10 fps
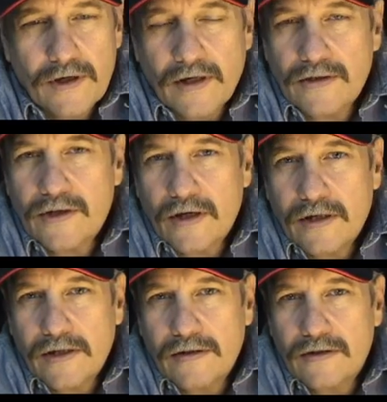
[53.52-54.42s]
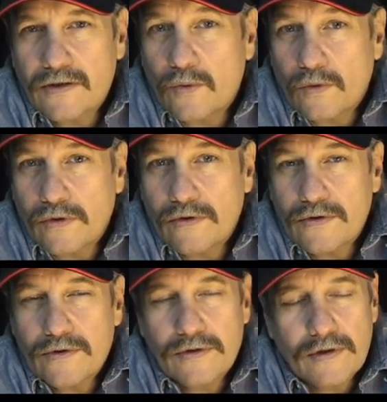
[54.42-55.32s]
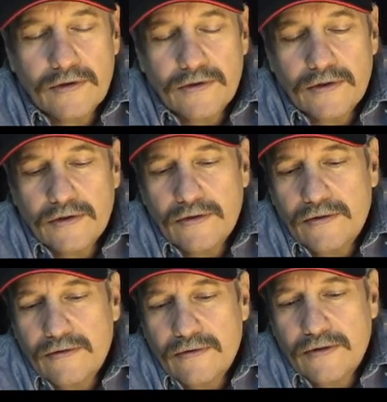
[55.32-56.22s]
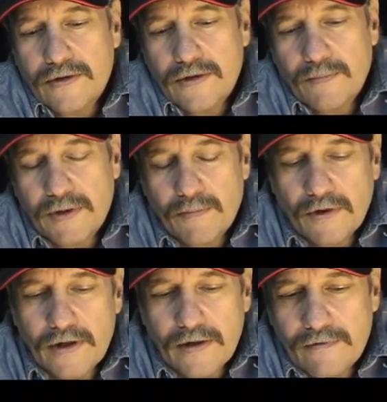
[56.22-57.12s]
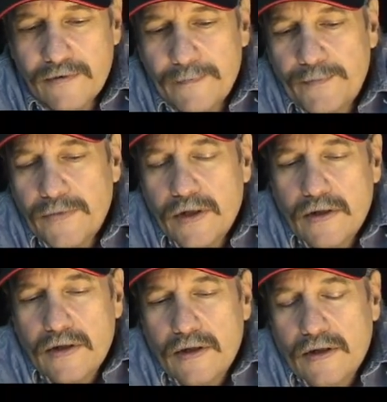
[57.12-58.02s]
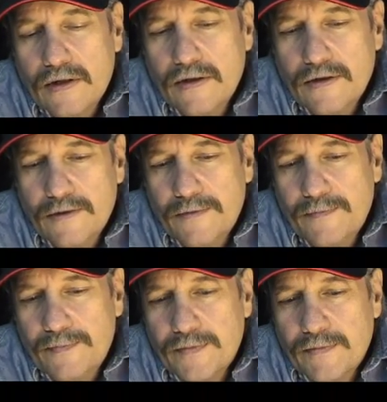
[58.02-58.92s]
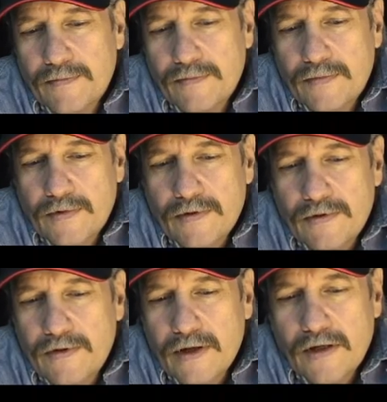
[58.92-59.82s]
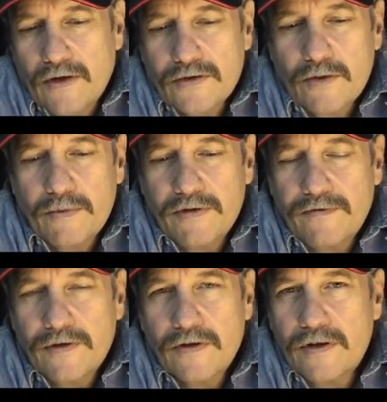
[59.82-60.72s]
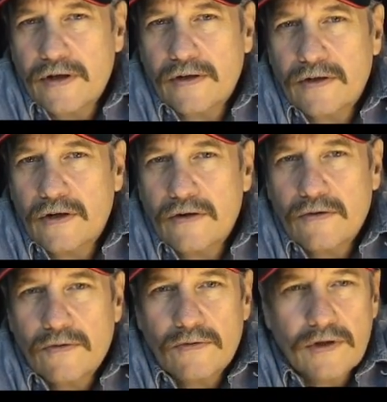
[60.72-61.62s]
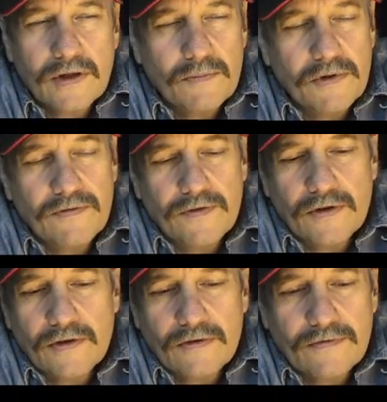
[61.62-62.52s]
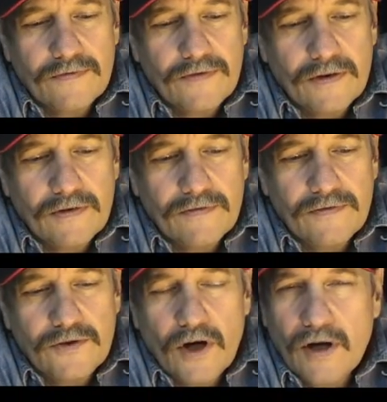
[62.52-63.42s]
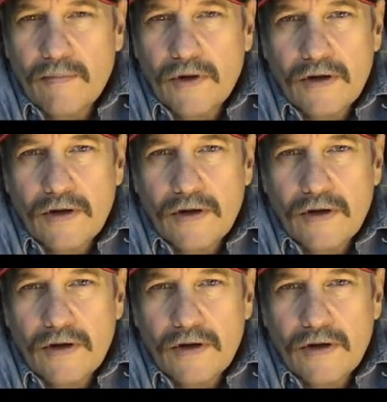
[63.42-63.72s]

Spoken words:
anxiety disorders that some people have. They can also be fear of the unknown. They can be fear of job